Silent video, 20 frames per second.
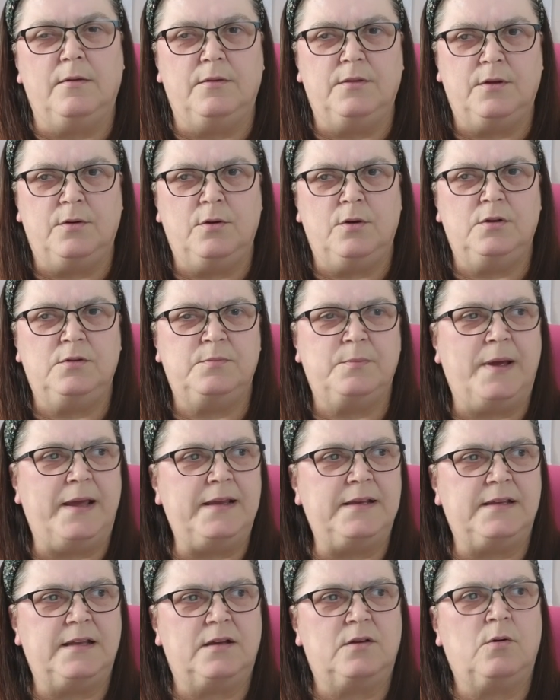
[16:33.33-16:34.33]
The hood
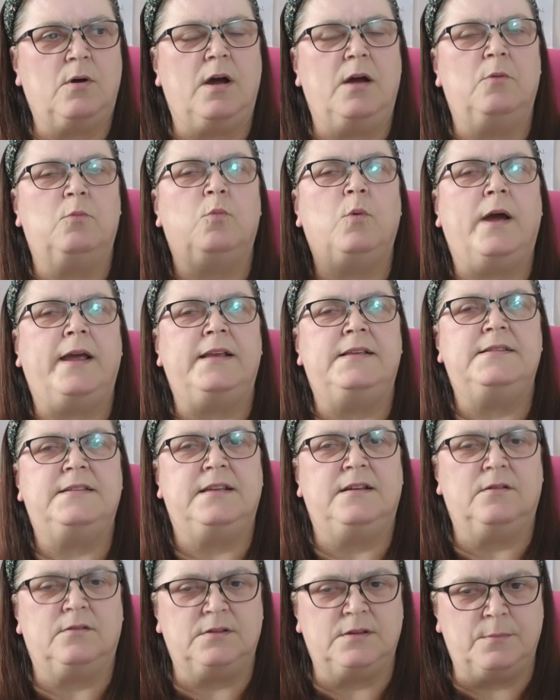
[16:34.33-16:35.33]
made it quite
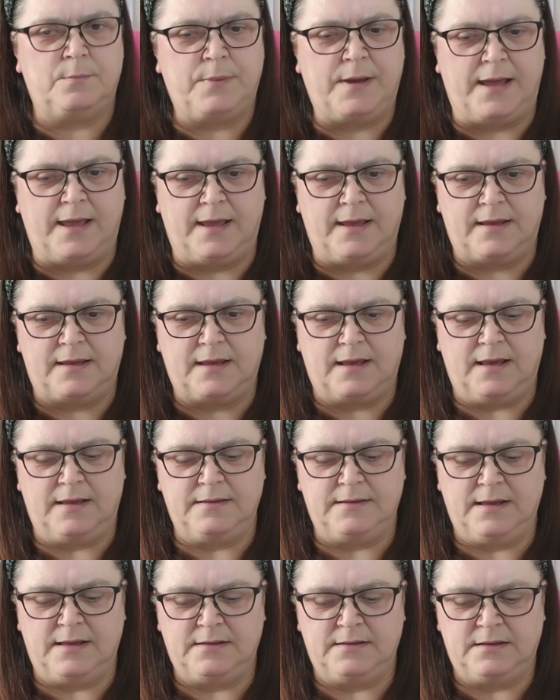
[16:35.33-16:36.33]
weighty on the back
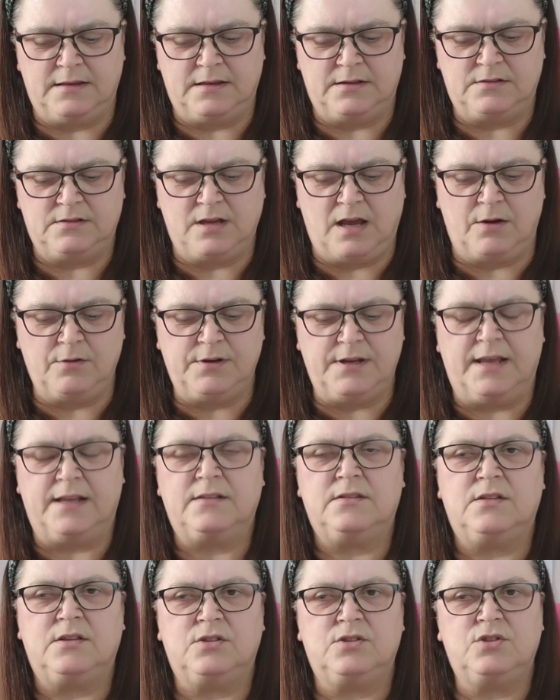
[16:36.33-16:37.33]
and then only
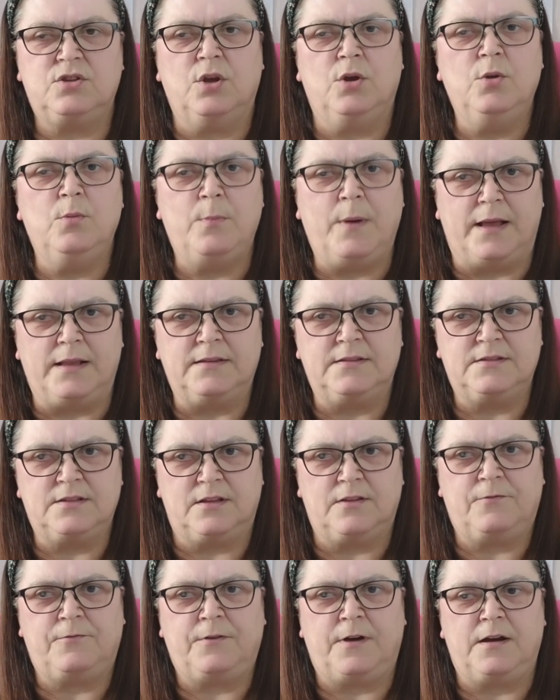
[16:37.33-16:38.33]
had the 2 buttons at
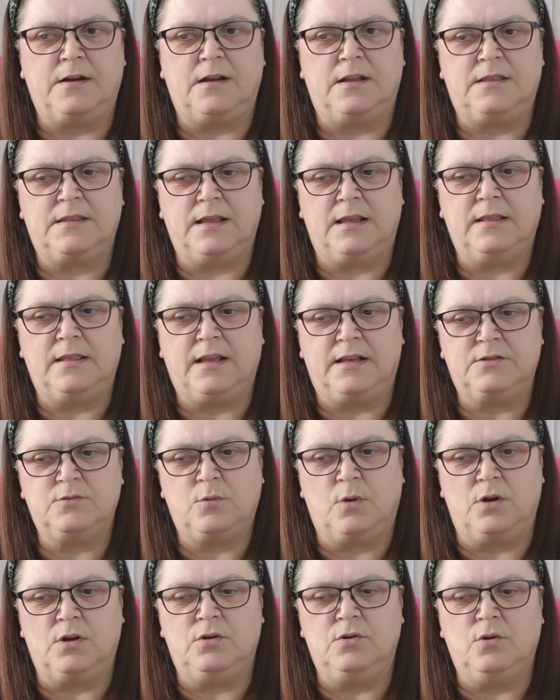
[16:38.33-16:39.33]
the front. I think that's
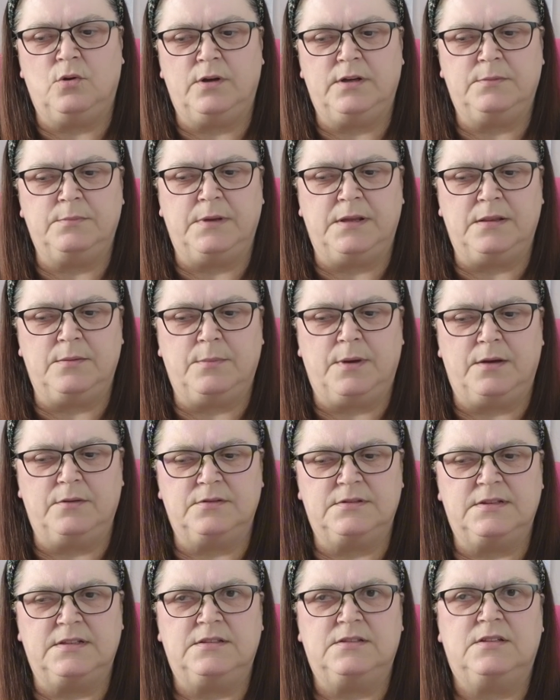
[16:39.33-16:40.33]
what annoyed me the
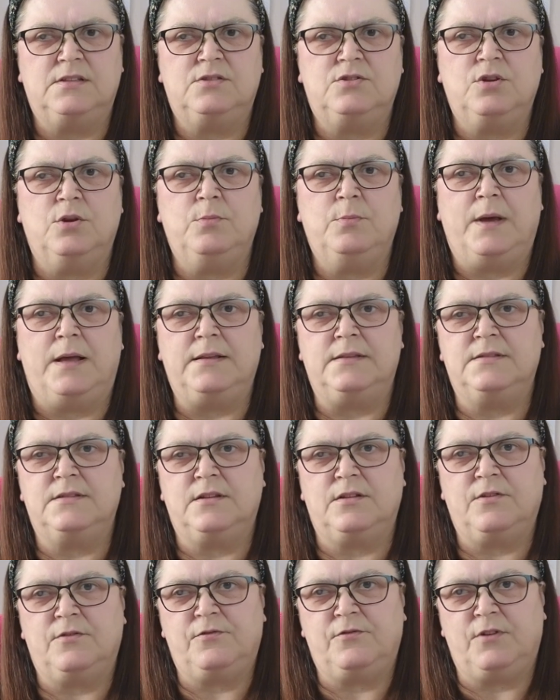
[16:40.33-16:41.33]
most, is the 2 buttons
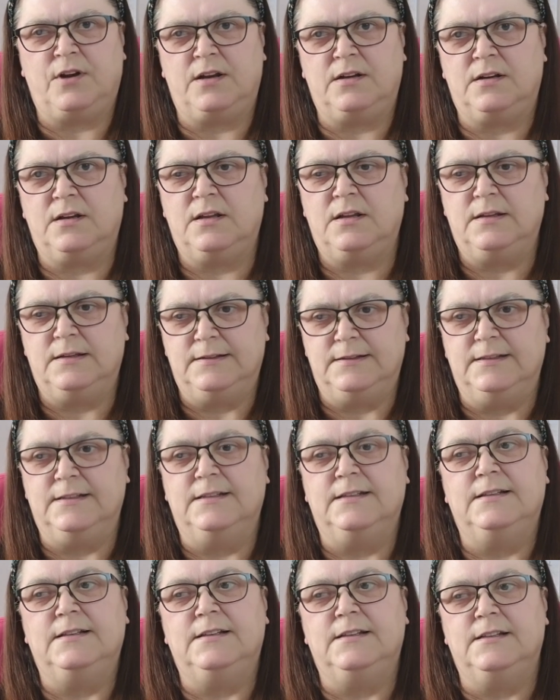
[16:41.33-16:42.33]
at the front.
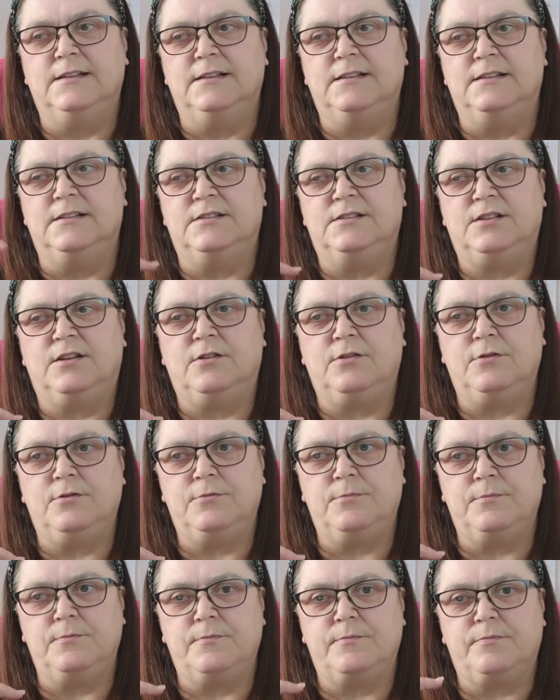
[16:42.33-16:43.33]

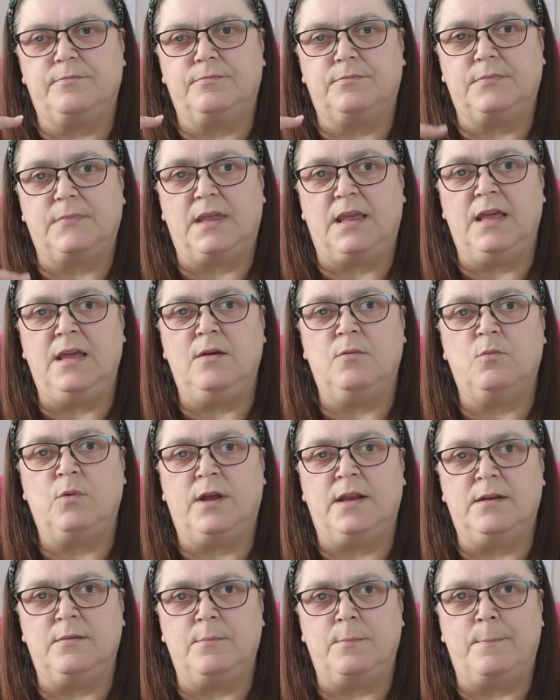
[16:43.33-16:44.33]
So it
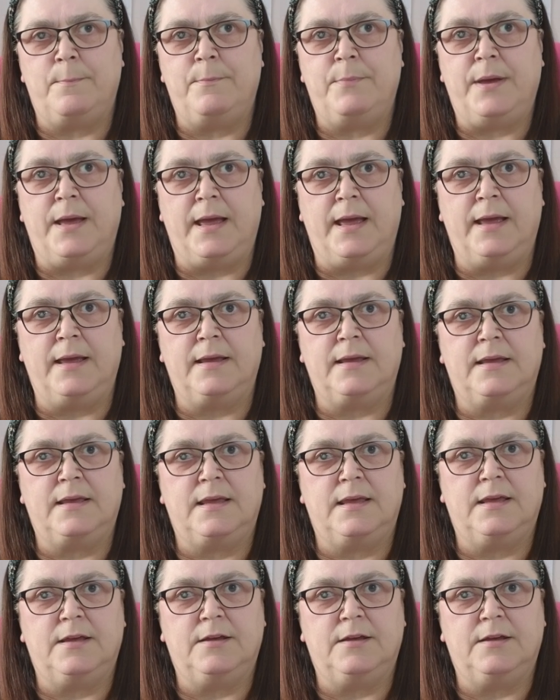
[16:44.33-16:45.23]
went back.